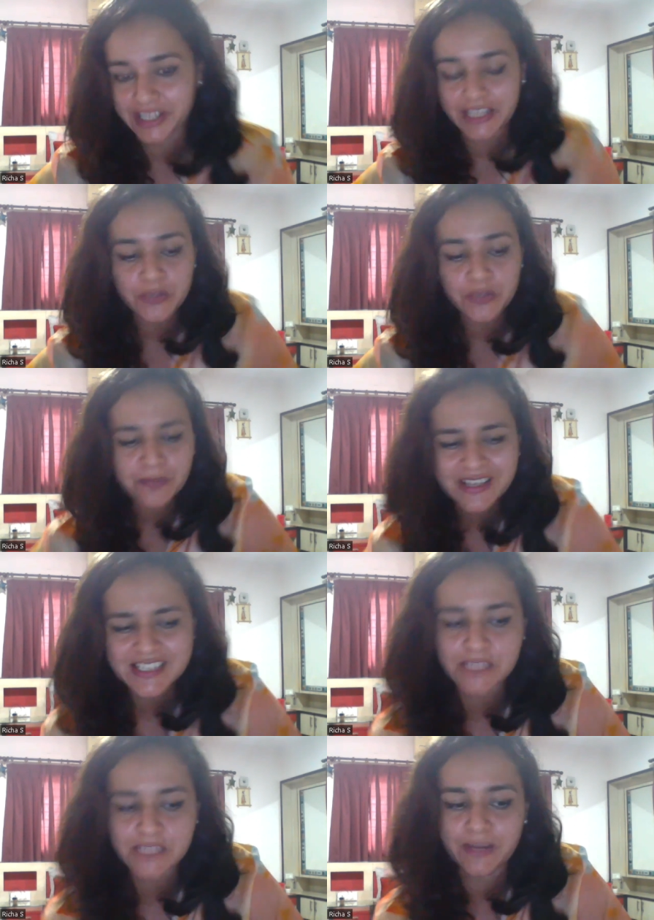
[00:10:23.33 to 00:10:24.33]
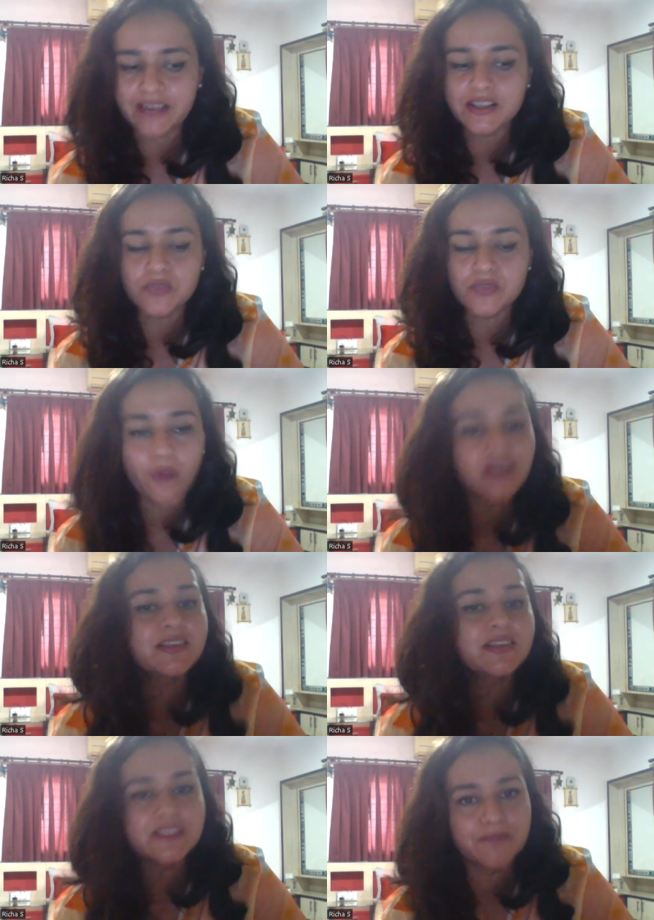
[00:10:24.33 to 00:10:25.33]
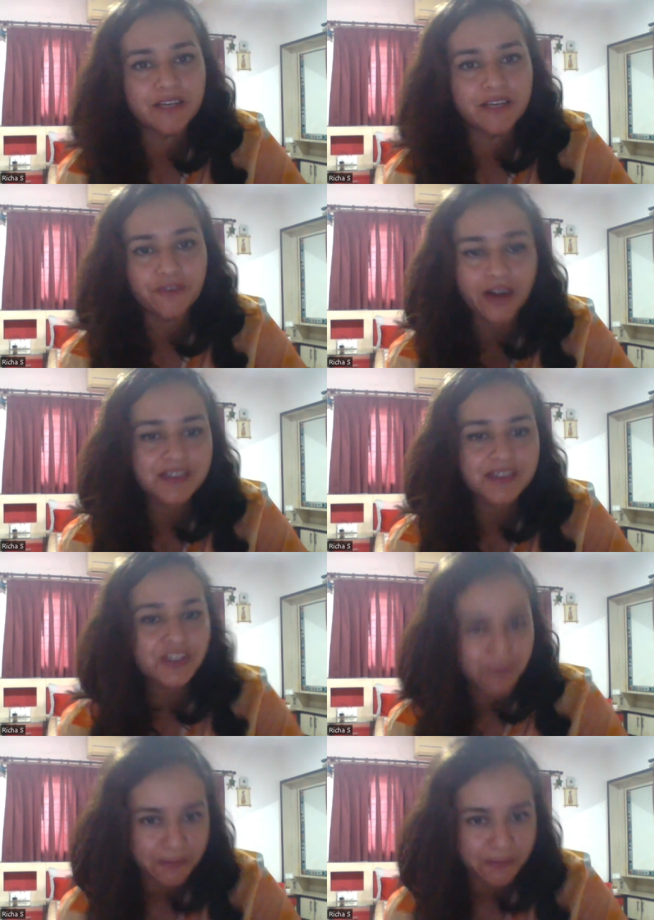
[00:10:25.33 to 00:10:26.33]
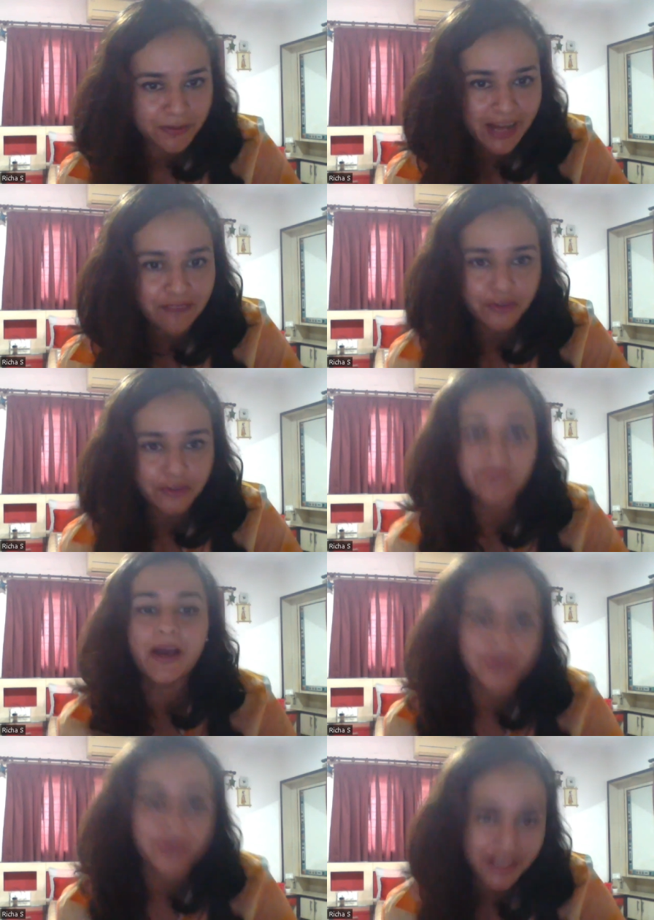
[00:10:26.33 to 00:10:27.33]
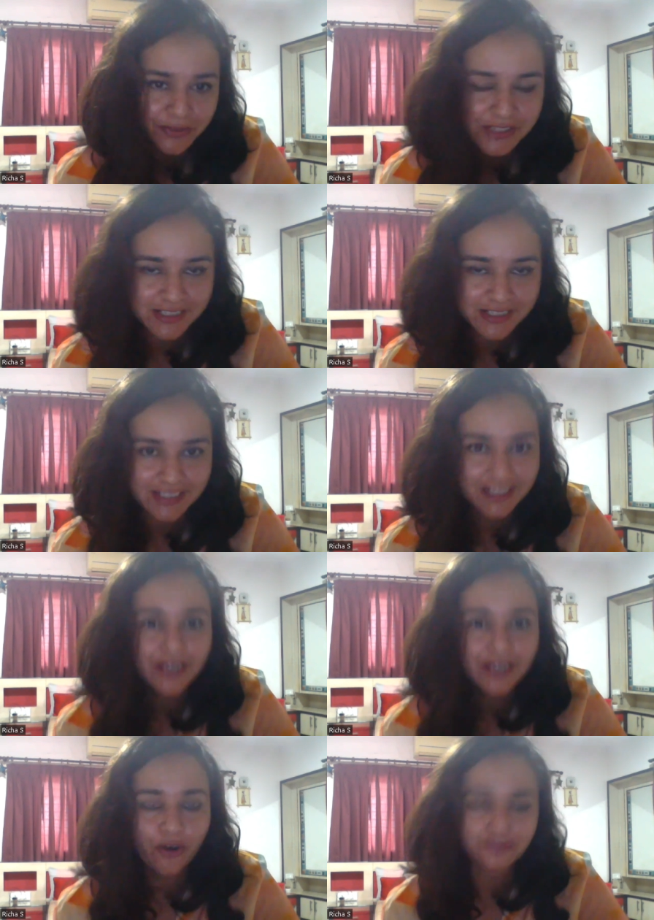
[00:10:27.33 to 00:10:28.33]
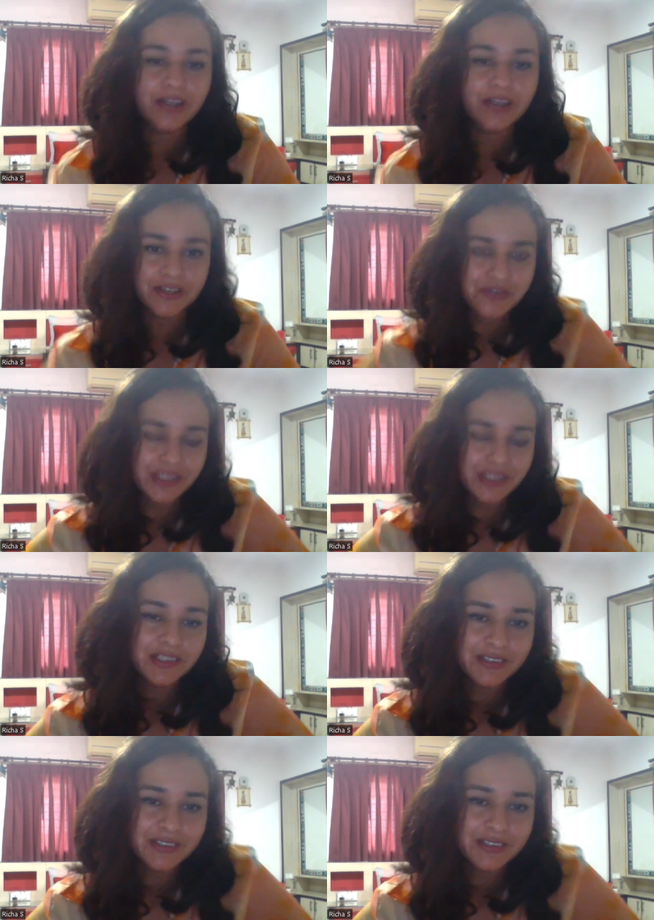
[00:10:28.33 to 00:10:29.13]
Can you please explain us what does it mean for us as people and for the biodiversity of the country?